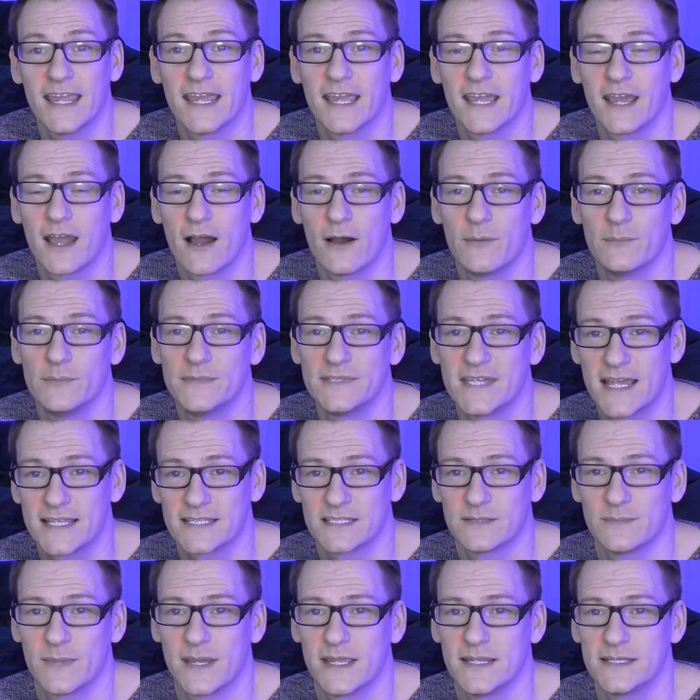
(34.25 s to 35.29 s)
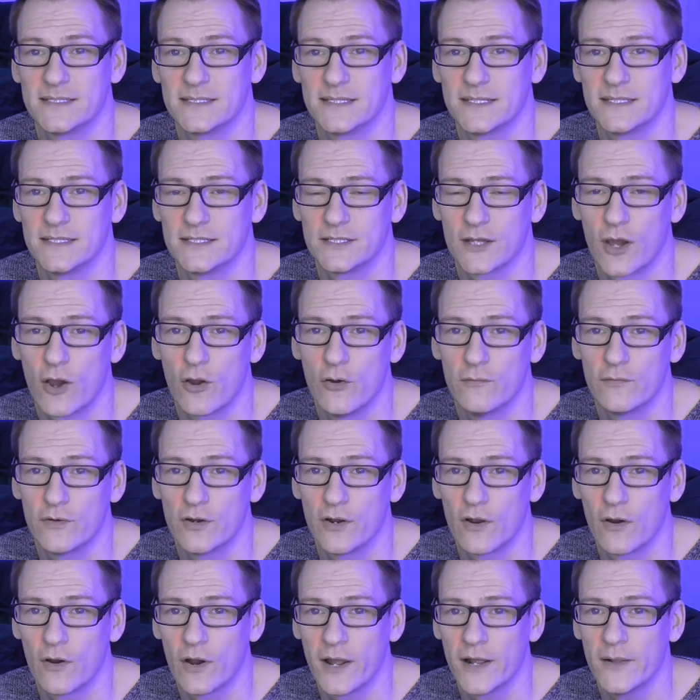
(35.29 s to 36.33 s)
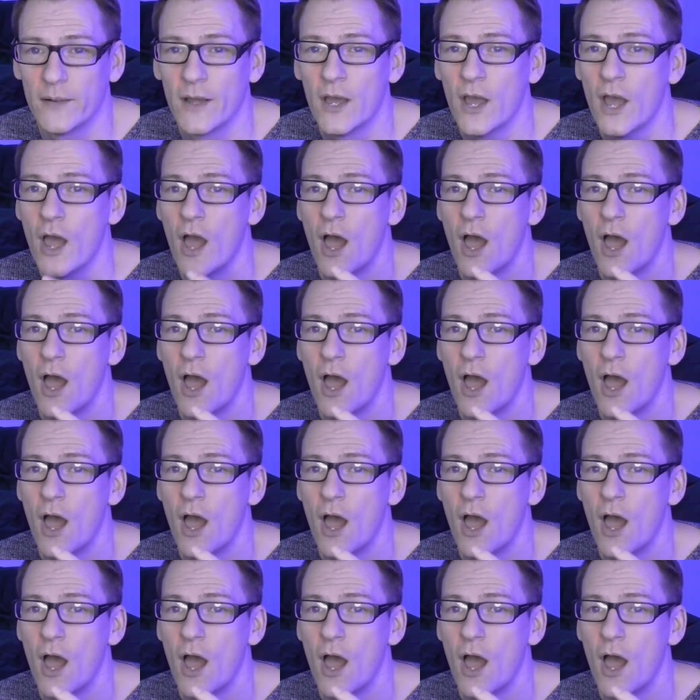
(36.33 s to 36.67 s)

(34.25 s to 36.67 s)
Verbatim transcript: income decimated overnight.